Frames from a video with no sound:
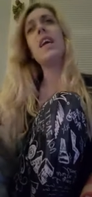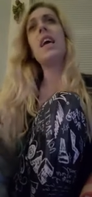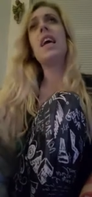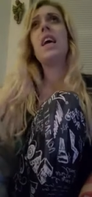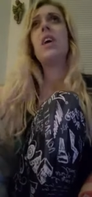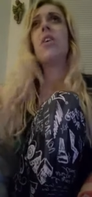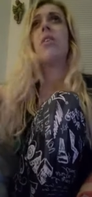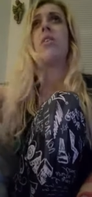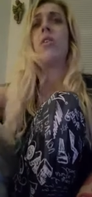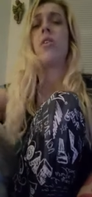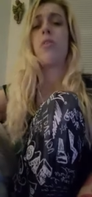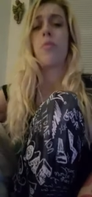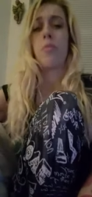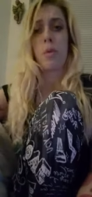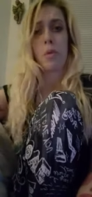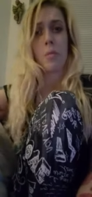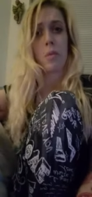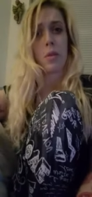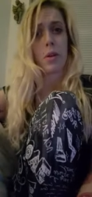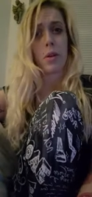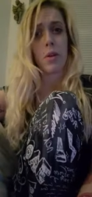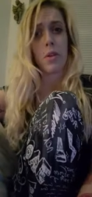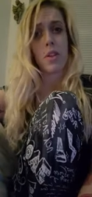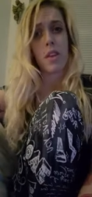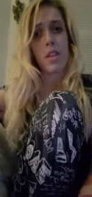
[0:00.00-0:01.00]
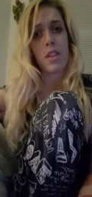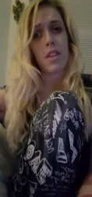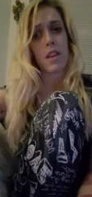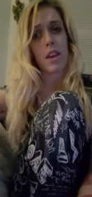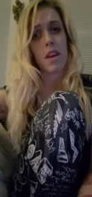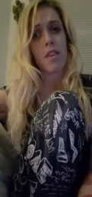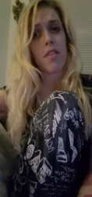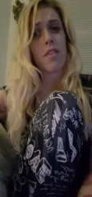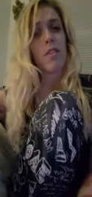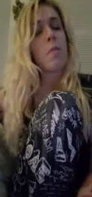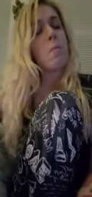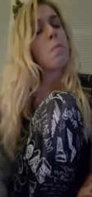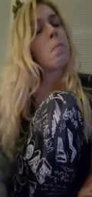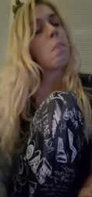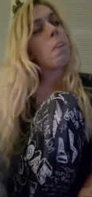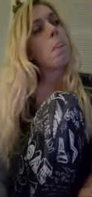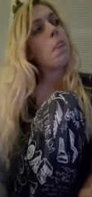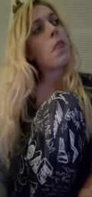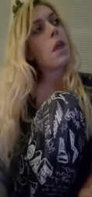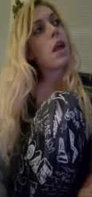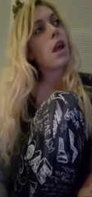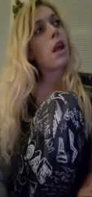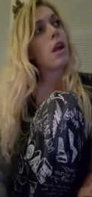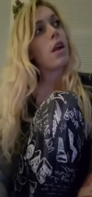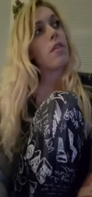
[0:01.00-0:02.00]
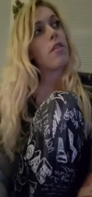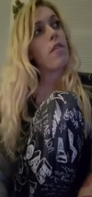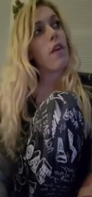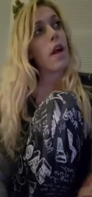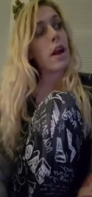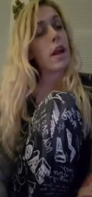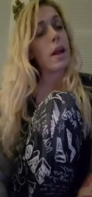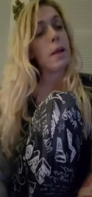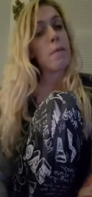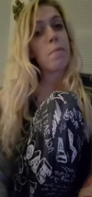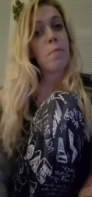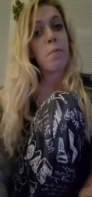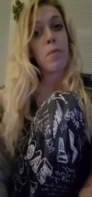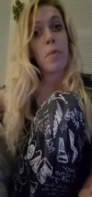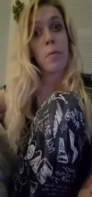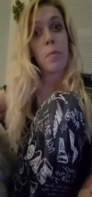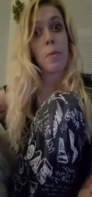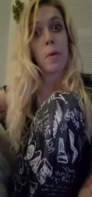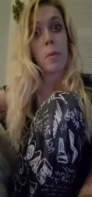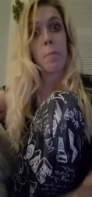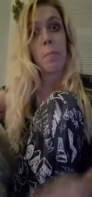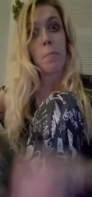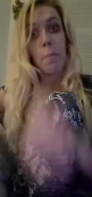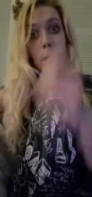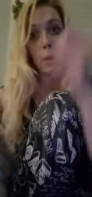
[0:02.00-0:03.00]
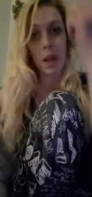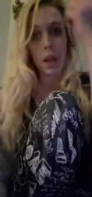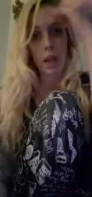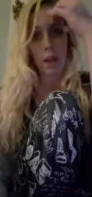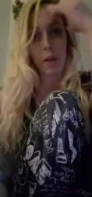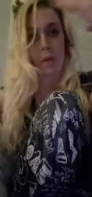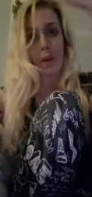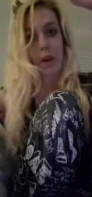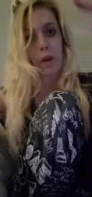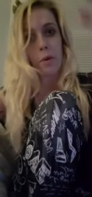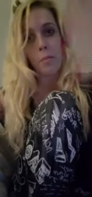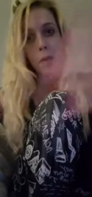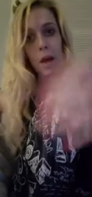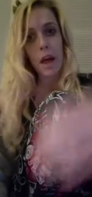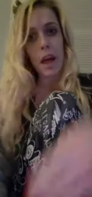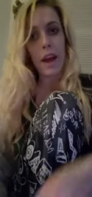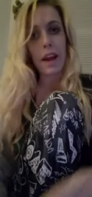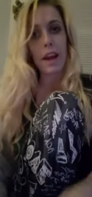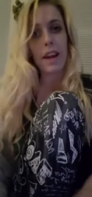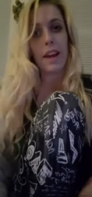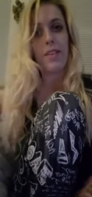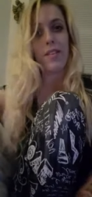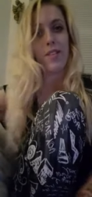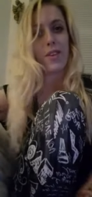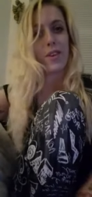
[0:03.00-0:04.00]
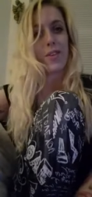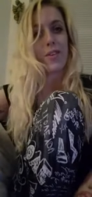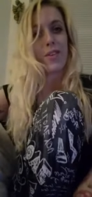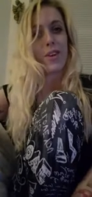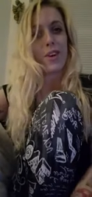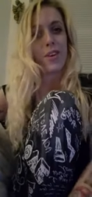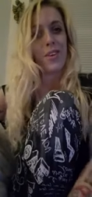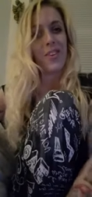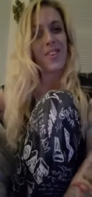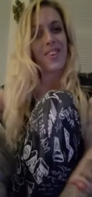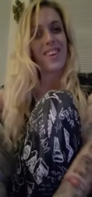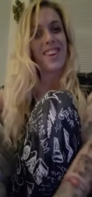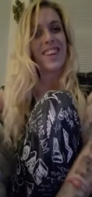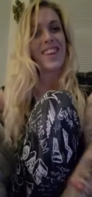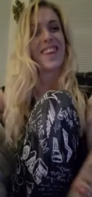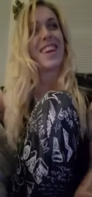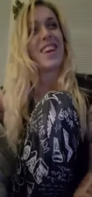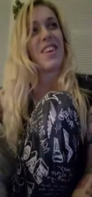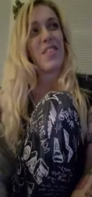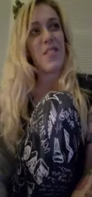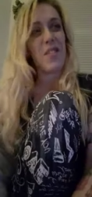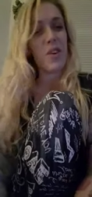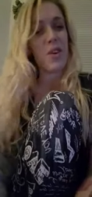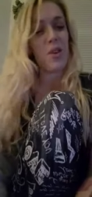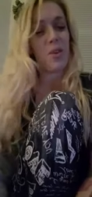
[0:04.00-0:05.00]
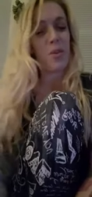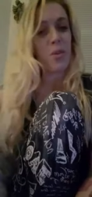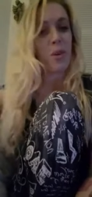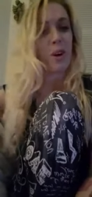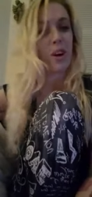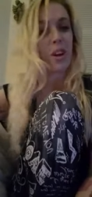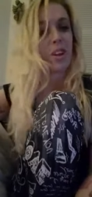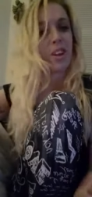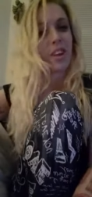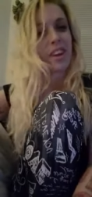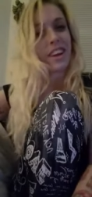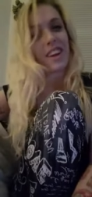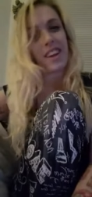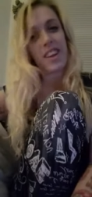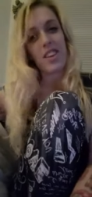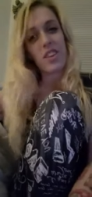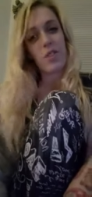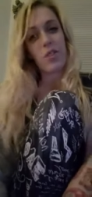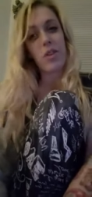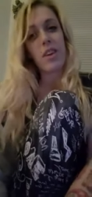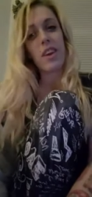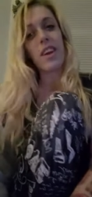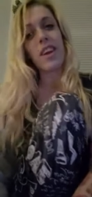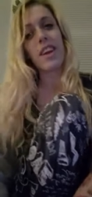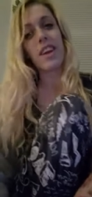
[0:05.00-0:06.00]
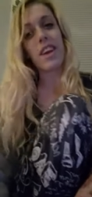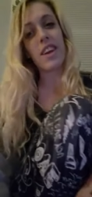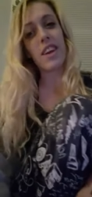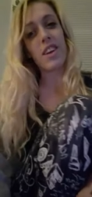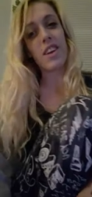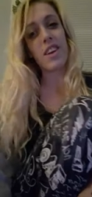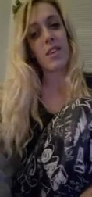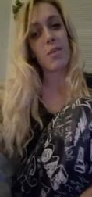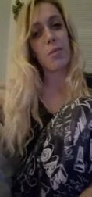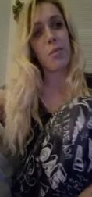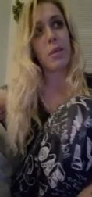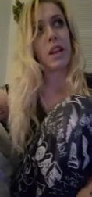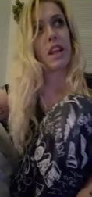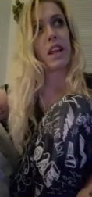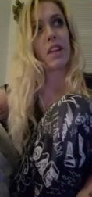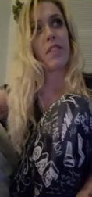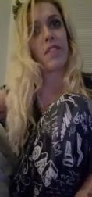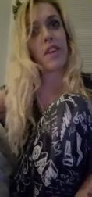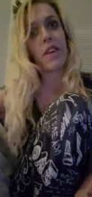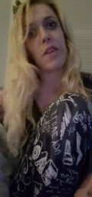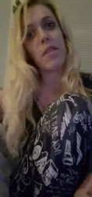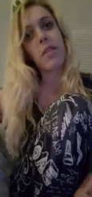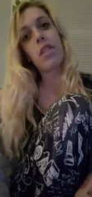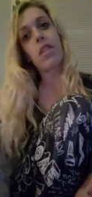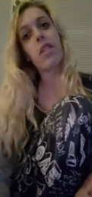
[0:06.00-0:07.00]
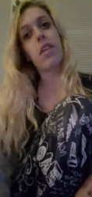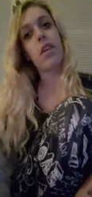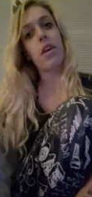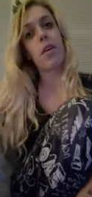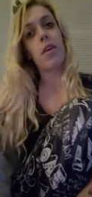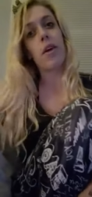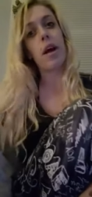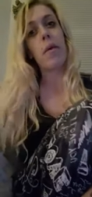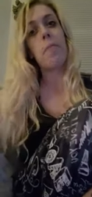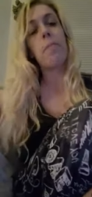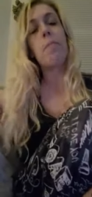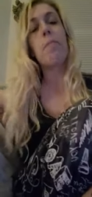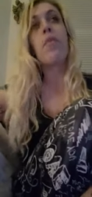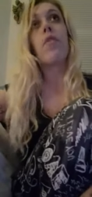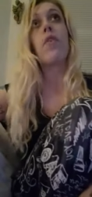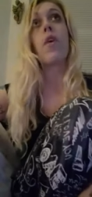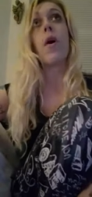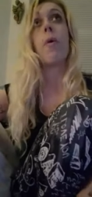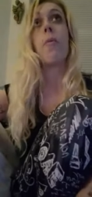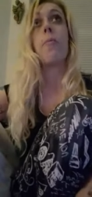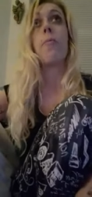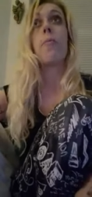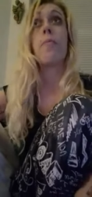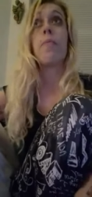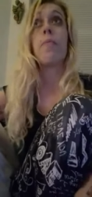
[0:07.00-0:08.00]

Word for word: I don't know if people know this stuff. Ready? I'm gonna blow your mind if you don't, and if you want to look into it and believe this. Okay, so